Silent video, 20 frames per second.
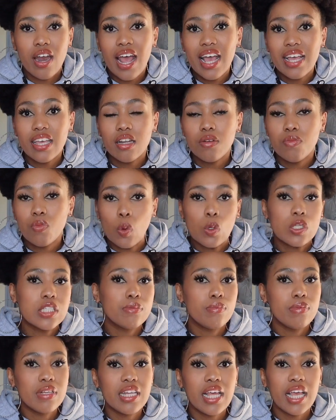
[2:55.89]
I get more
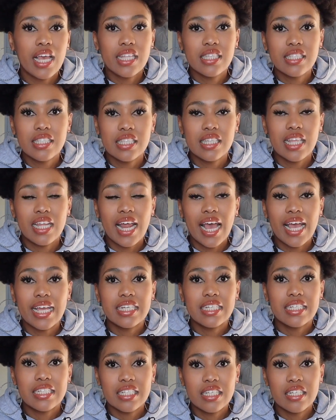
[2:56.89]
split ends than I
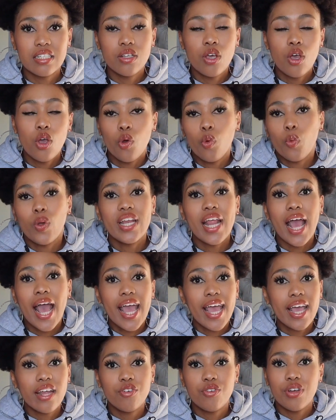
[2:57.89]
did when I
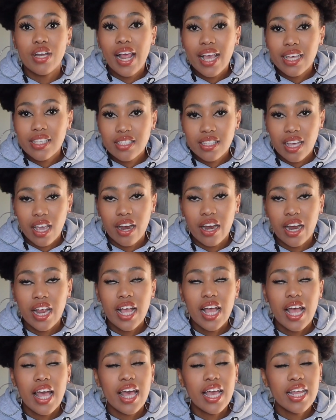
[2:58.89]
had relaxed hair.
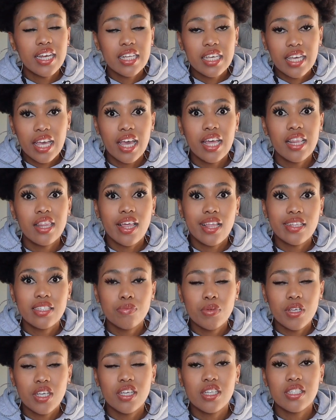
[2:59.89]
And again, that's
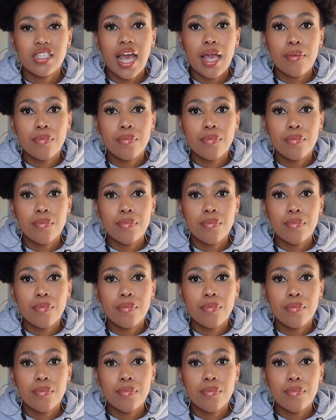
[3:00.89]
because I